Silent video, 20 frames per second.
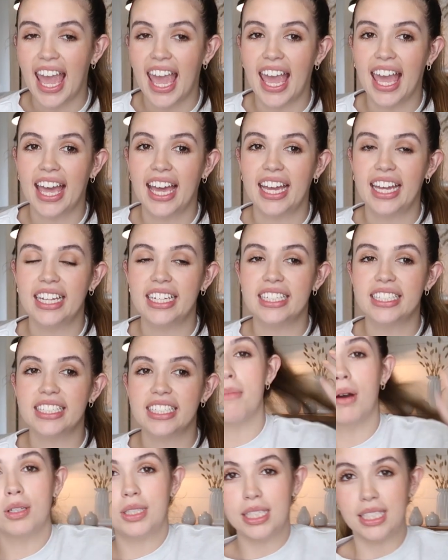
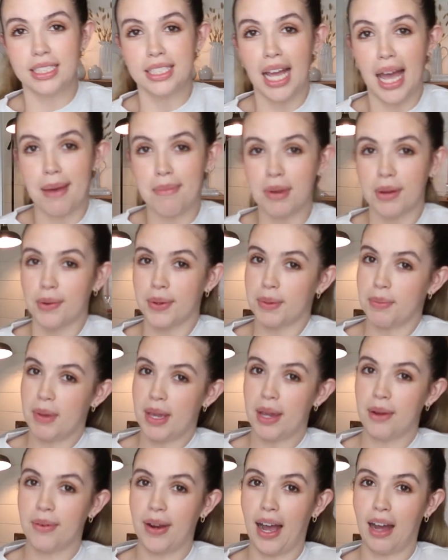And most of the time it would
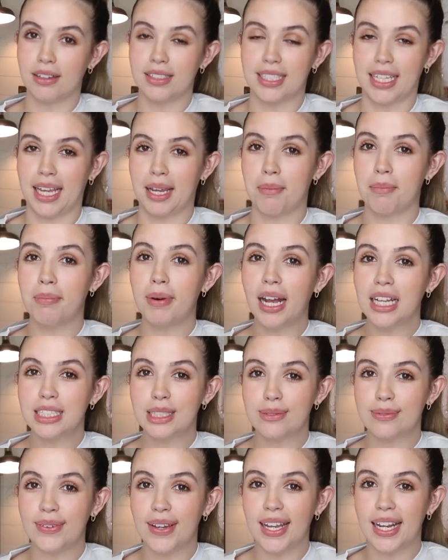be around, like,
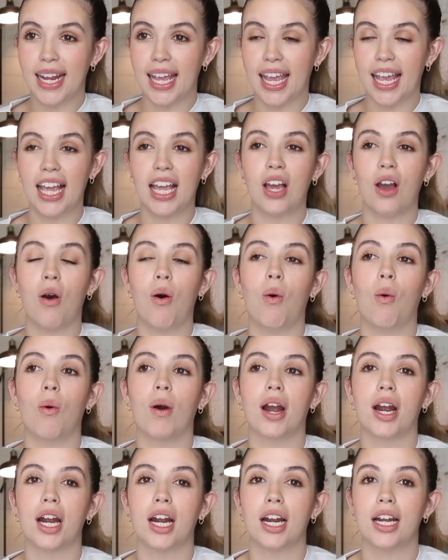breastfeeding
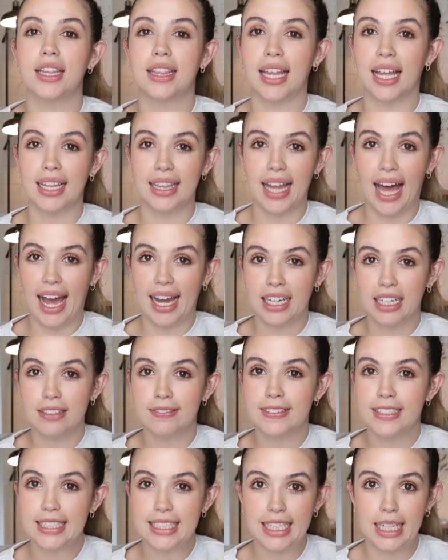or the lack
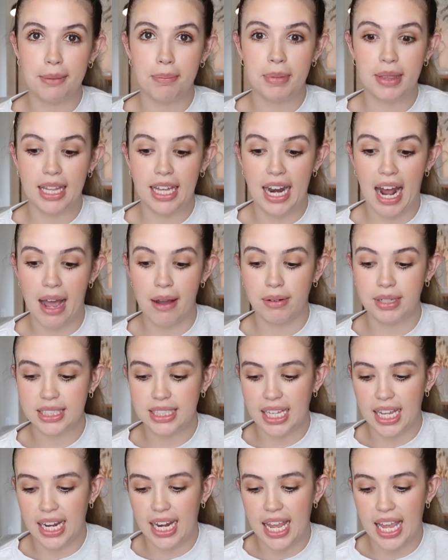of sleep that I was
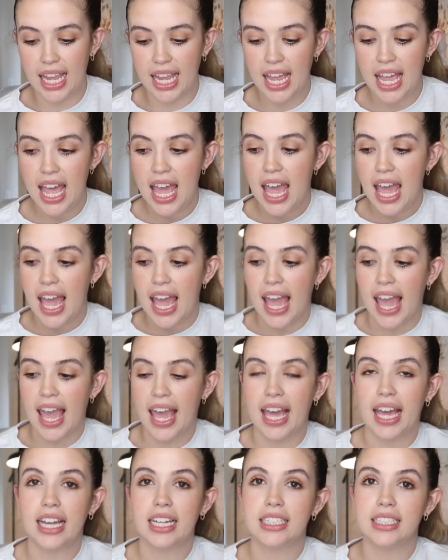getting.
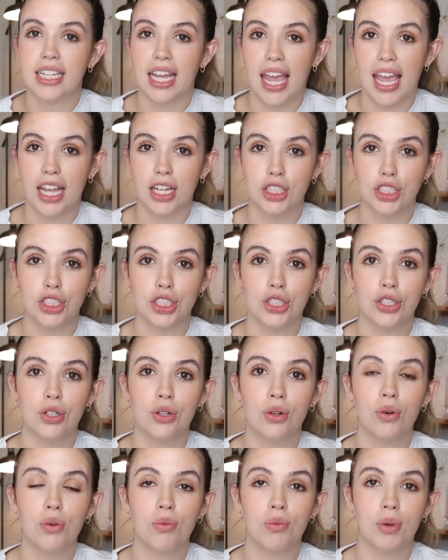And
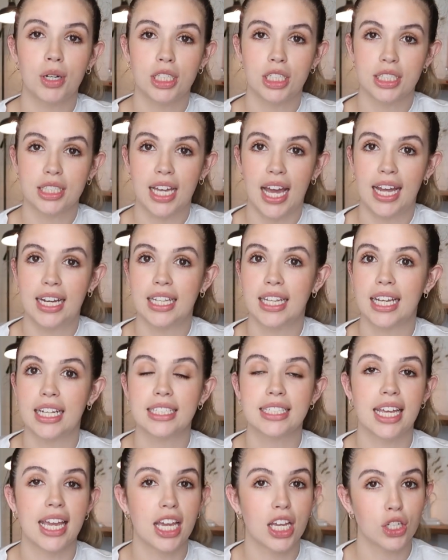Andrew would just kind of,
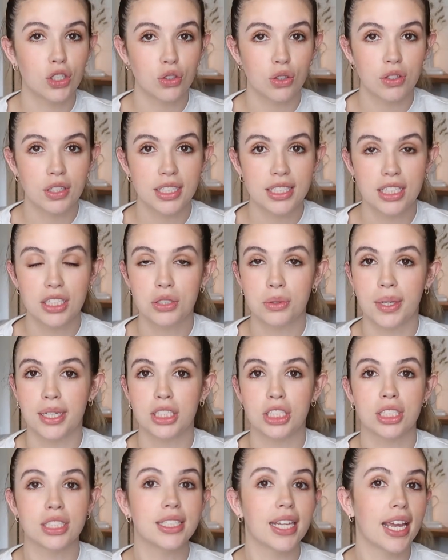like, take control of the
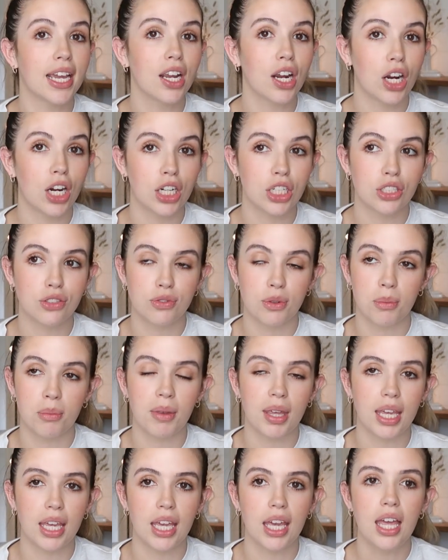situation, take courage from
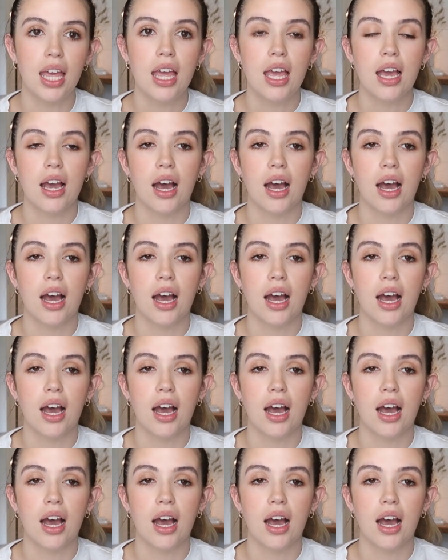me,